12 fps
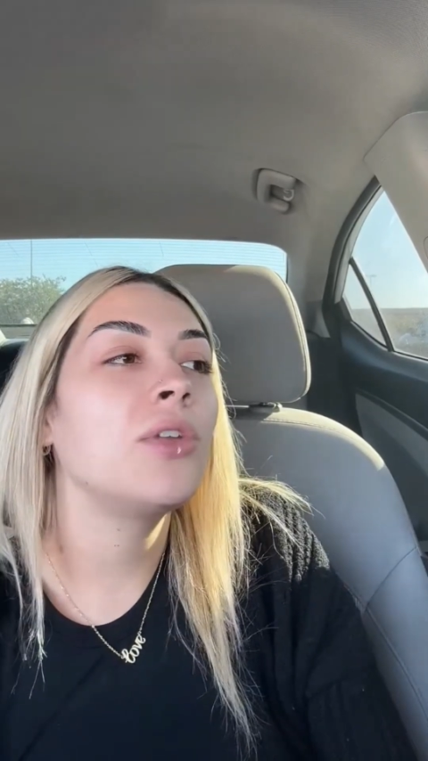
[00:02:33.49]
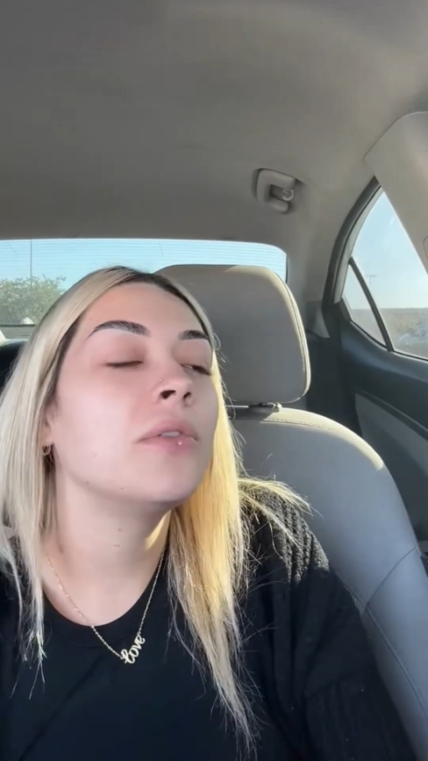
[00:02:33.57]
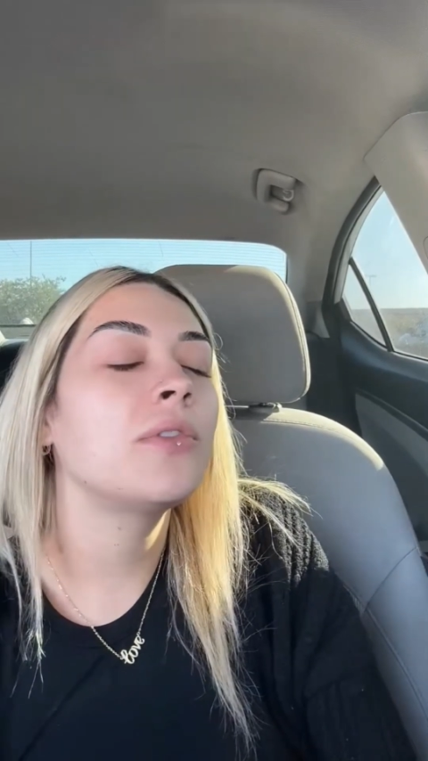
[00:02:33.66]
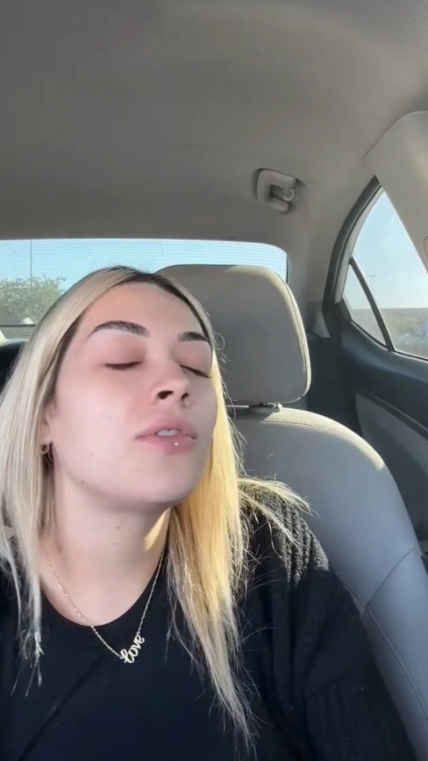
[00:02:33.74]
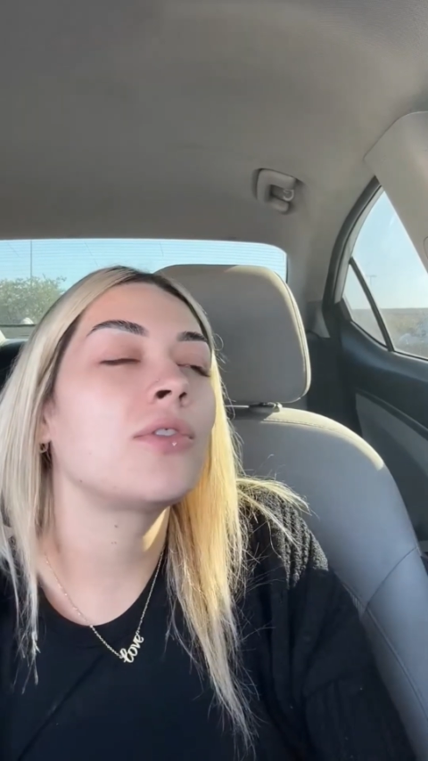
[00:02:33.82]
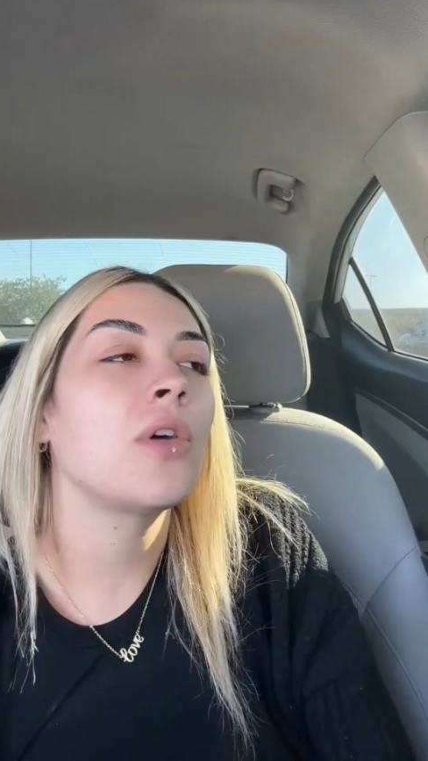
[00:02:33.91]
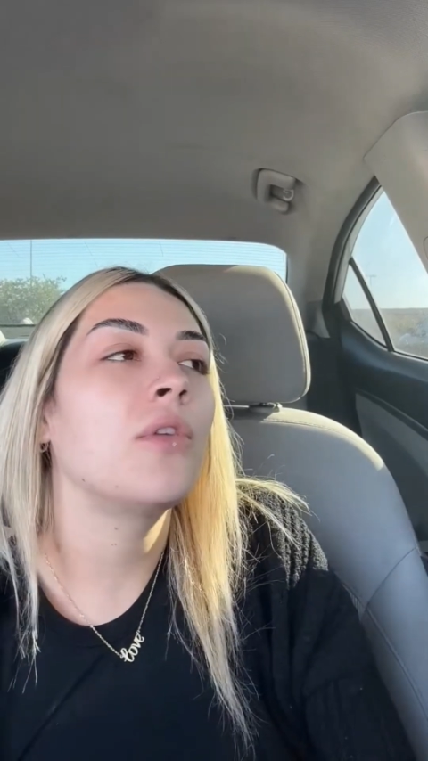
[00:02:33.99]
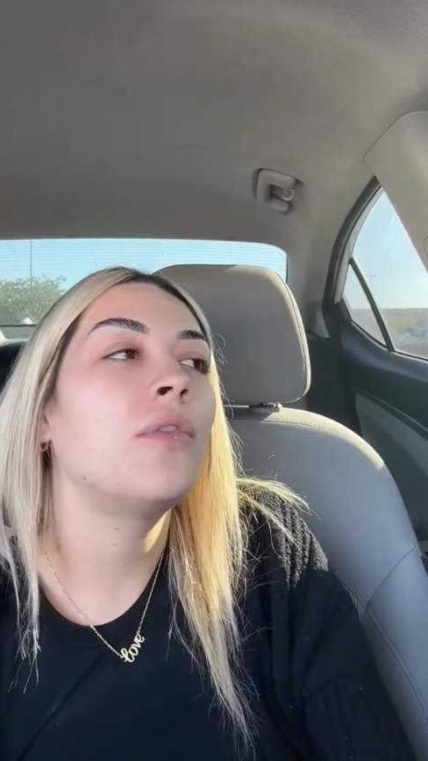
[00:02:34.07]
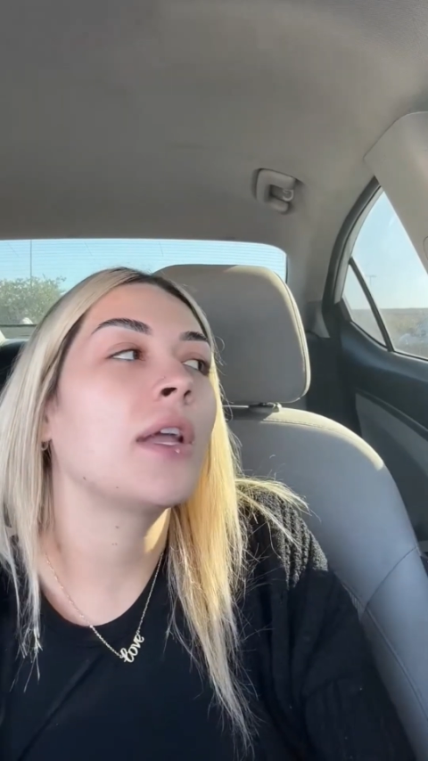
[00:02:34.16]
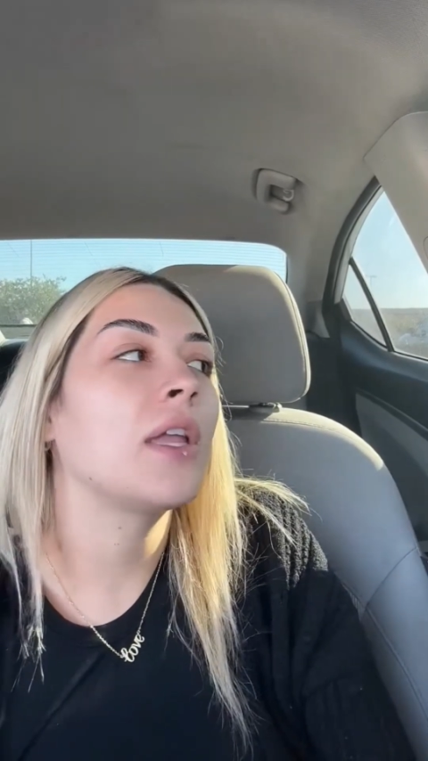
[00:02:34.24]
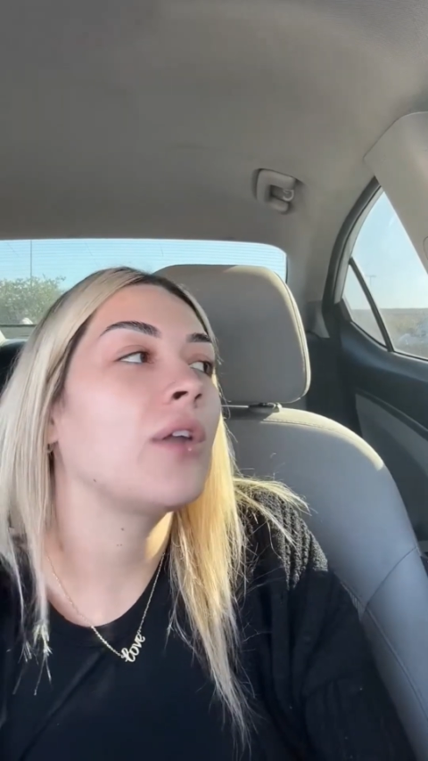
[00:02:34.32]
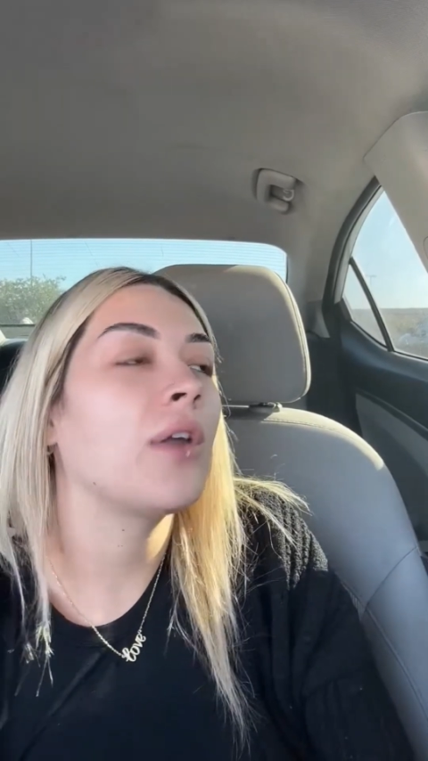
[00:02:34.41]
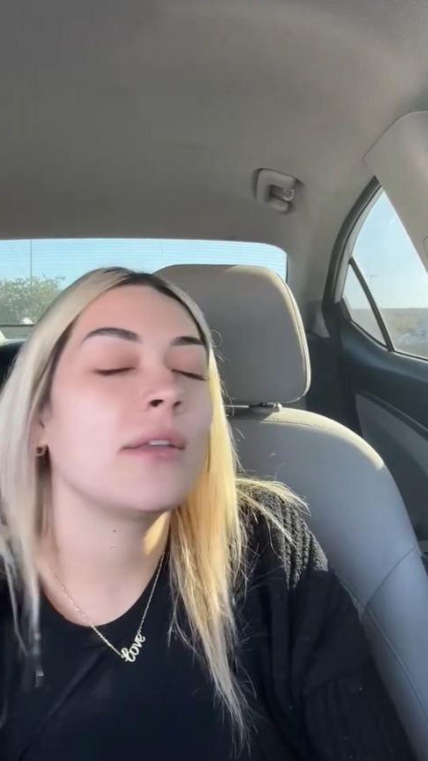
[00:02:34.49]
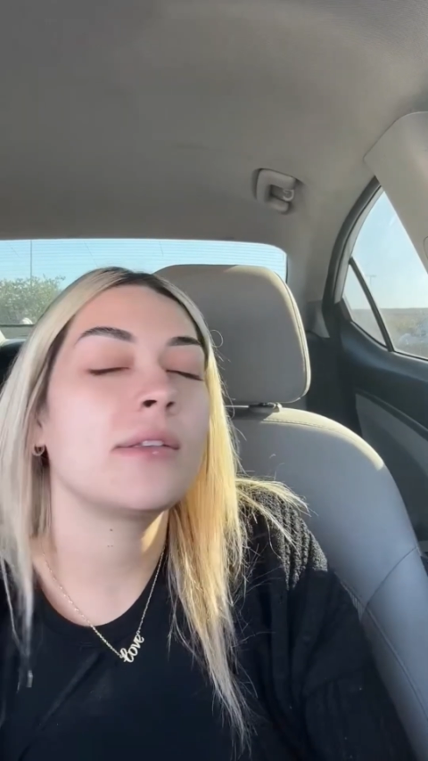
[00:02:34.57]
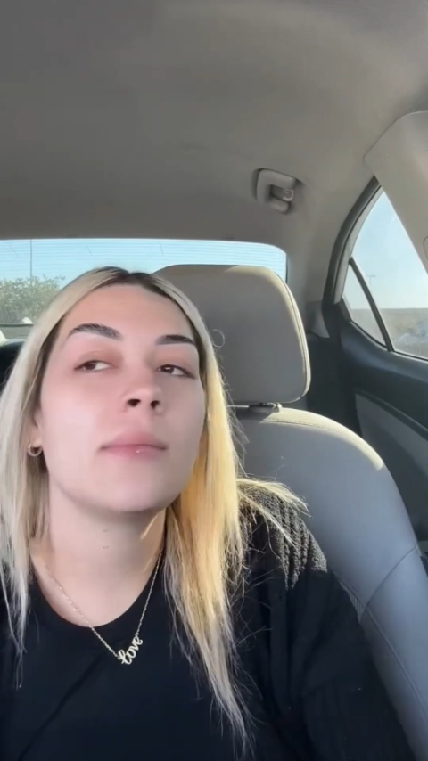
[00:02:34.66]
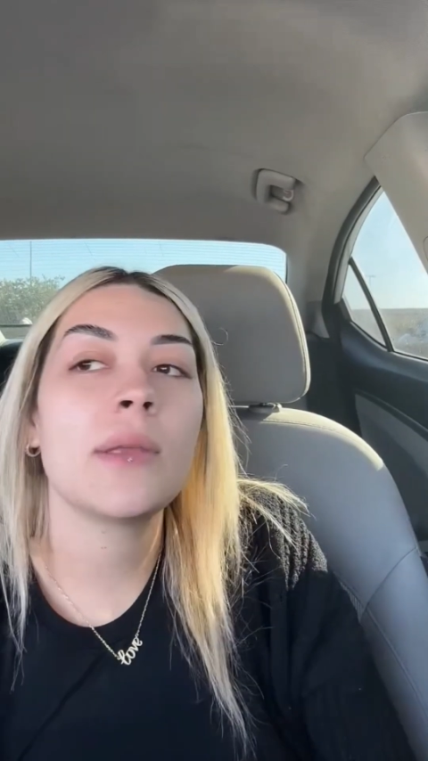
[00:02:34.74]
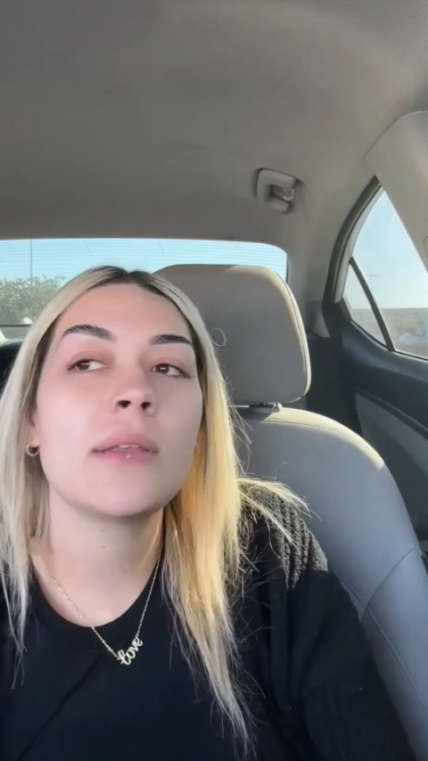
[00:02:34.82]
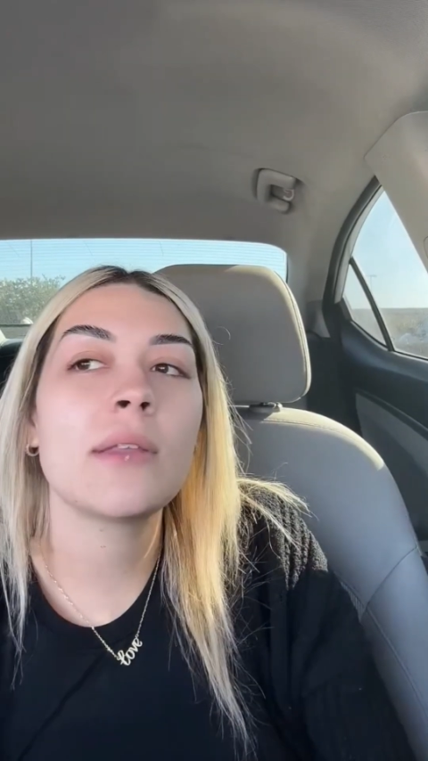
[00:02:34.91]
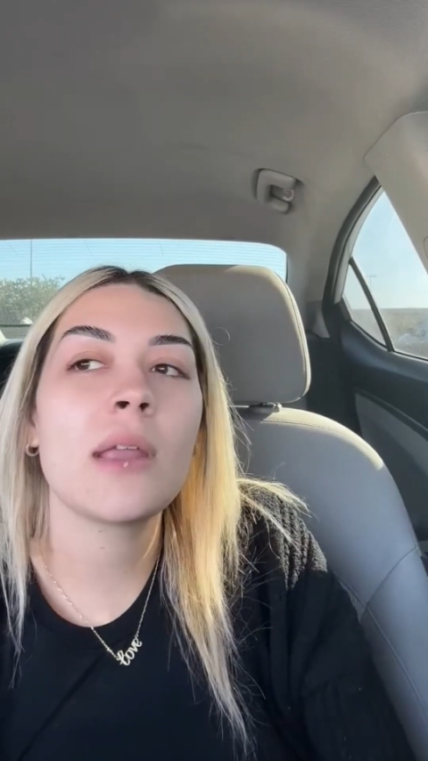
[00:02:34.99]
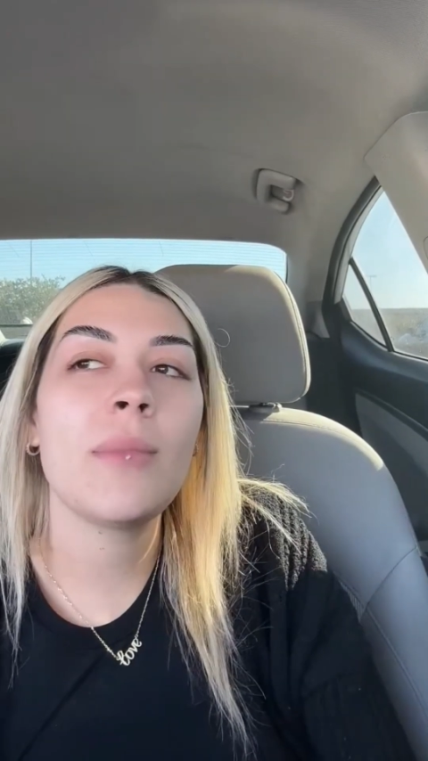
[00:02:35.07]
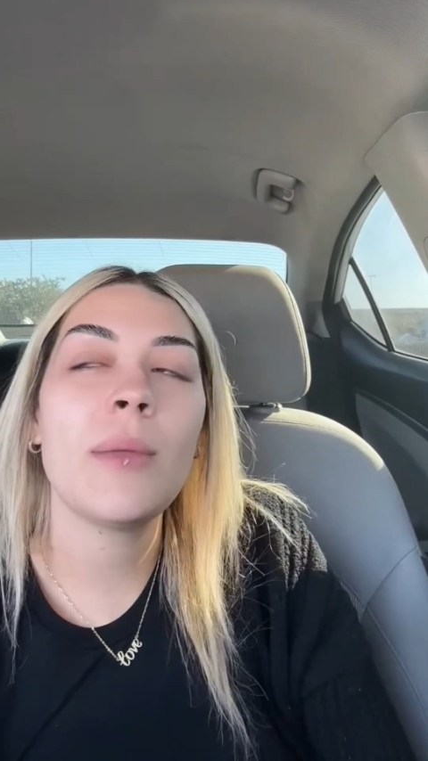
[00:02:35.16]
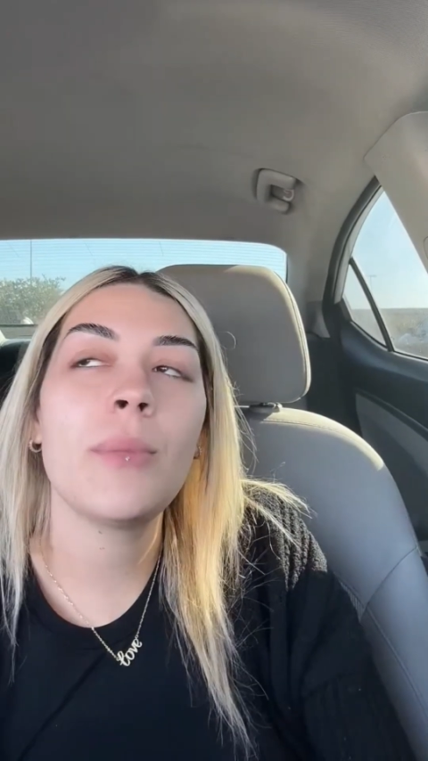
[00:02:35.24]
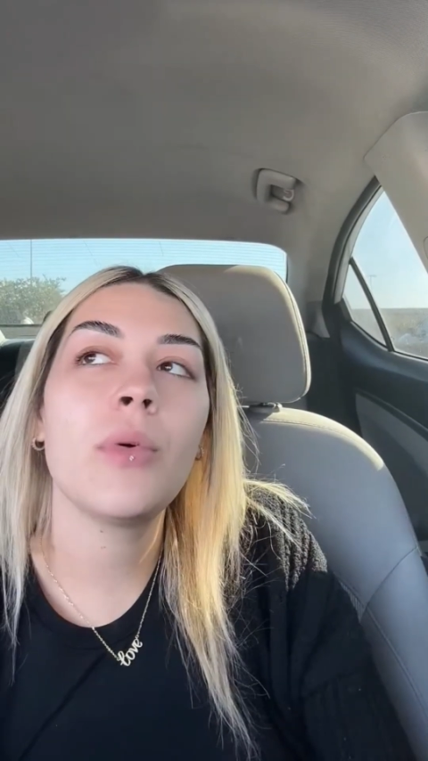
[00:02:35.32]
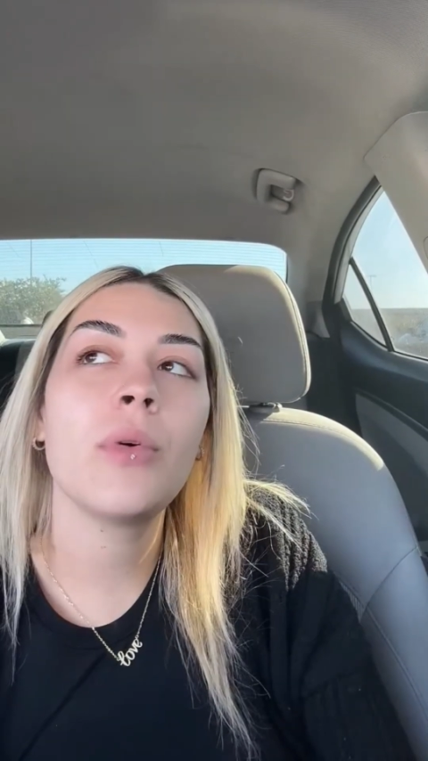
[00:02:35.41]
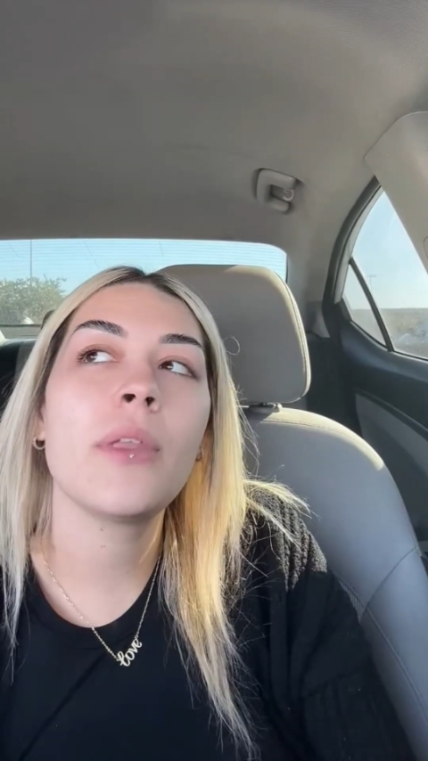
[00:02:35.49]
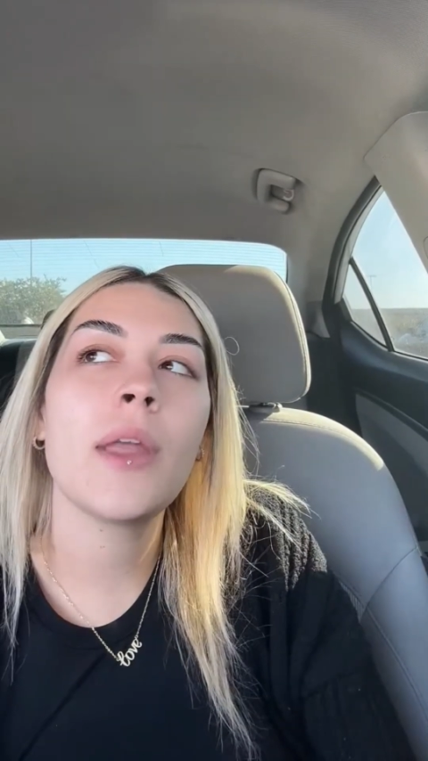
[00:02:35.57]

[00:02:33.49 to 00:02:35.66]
you know what's so fucking crazy to me is, like, people with,